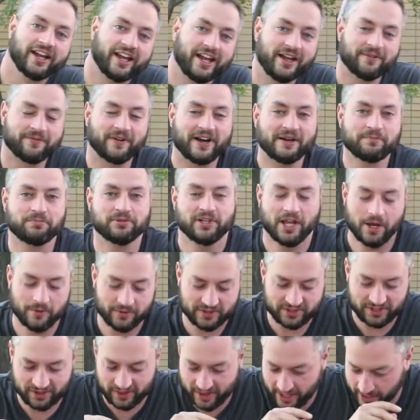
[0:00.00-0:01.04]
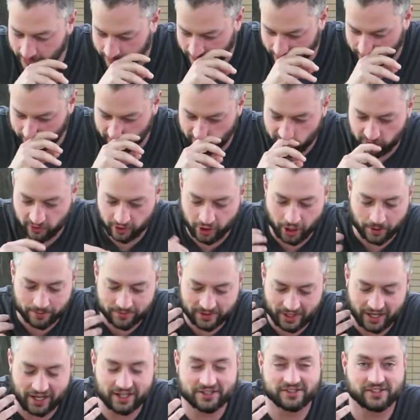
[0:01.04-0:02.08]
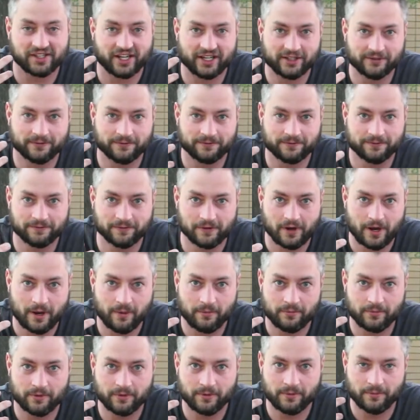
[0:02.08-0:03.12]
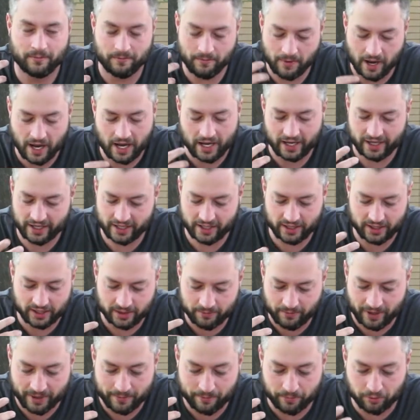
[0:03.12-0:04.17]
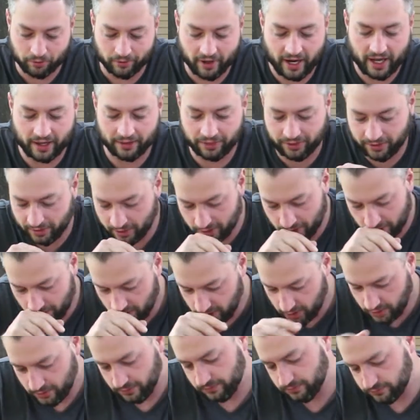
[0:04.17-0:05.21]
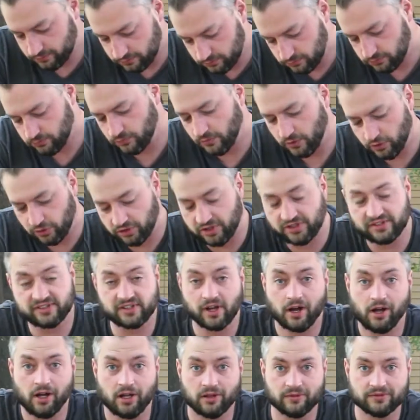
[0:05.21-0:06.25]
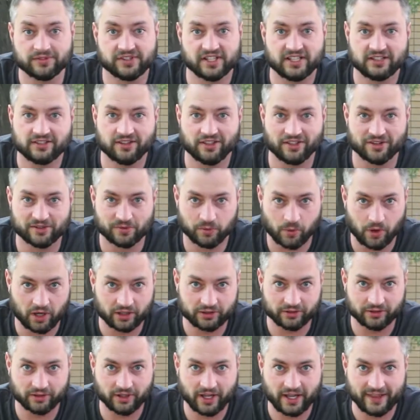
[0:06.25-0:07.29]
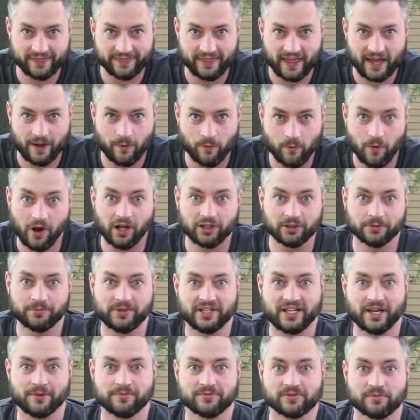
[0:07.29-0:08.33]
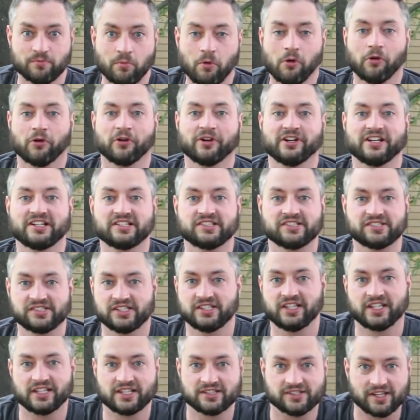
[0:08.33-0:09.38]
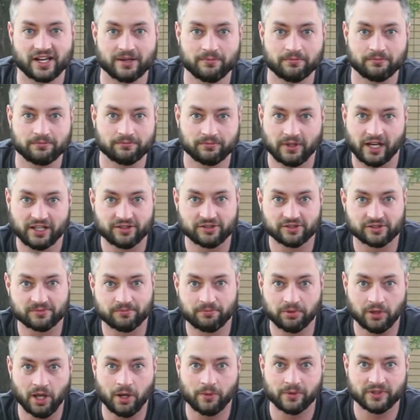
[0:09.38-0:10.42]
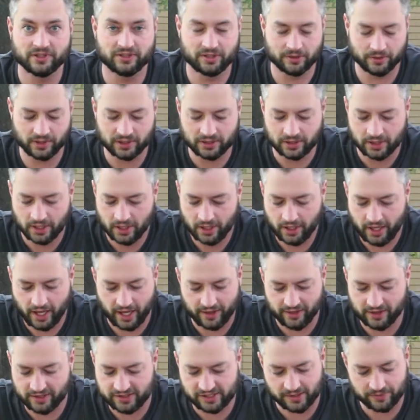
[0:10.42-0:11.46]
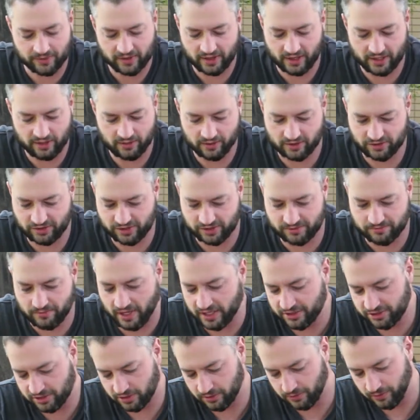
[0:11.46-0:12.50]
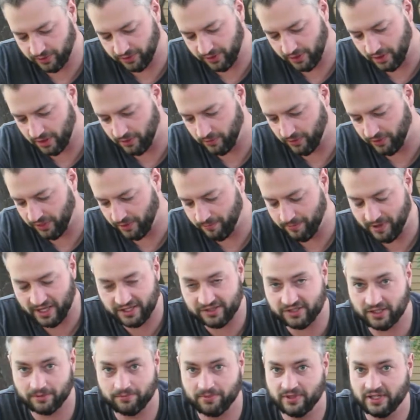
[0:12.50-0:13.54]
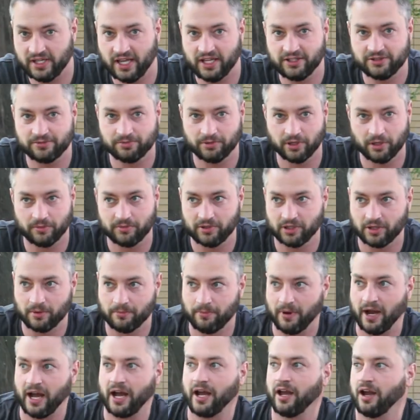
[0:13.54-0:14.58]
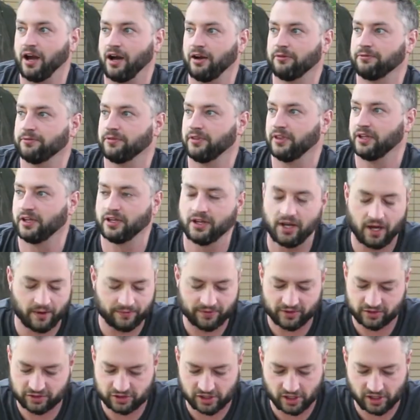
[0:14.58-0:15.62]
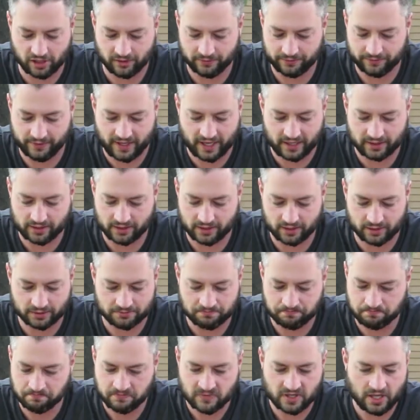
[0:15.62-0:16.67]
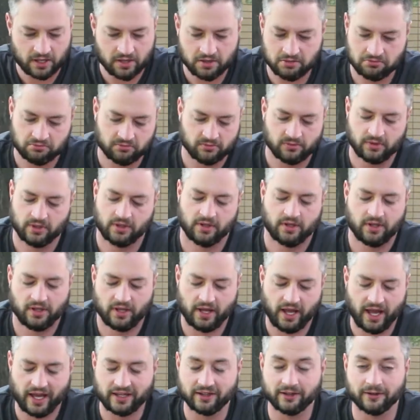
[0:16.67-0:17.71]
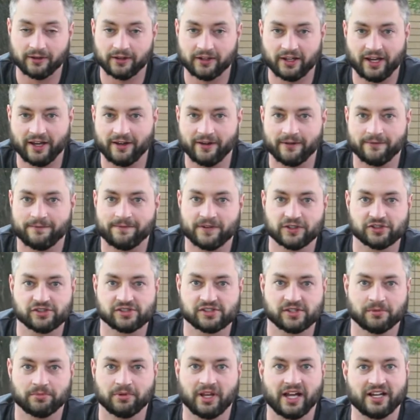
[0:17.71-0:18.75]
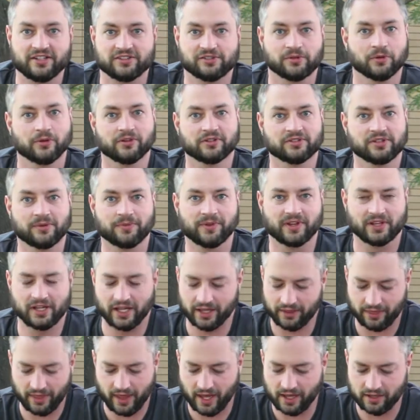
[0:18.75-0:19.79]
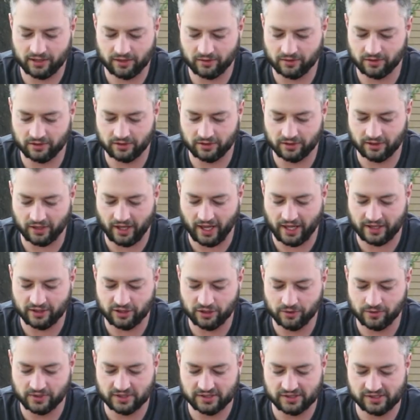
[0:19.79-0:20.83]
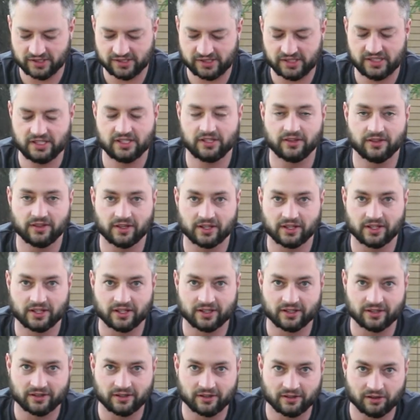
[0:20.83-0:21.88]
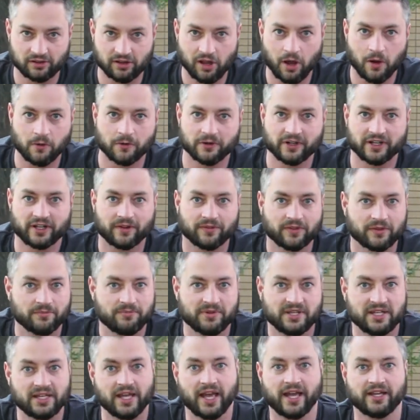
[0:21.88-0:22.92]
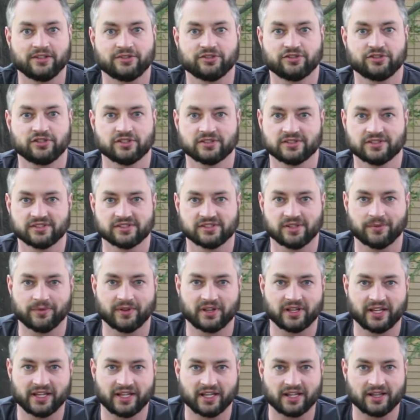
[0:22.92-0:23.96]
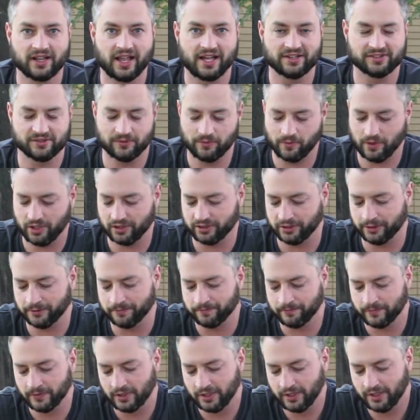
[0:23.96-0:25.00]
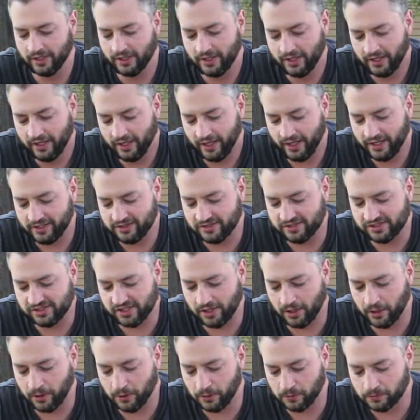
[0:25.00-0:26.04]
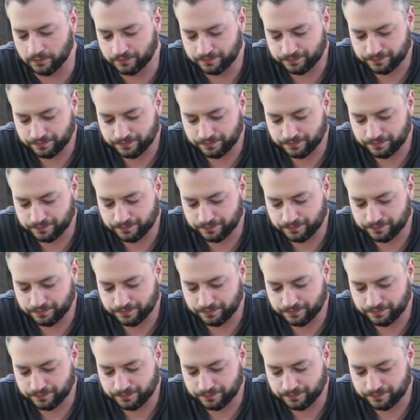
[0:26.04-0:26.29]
If I blow into that, the carbon dioxide from my breath dissolves into this water, and that water becomes more acidic as I just blow into it. And this is something that you can just measure with a basic pH probe you could buy off the shelf at a fish supply store or something like that. You could see the lowering of the pH just in something like a glass of water. And so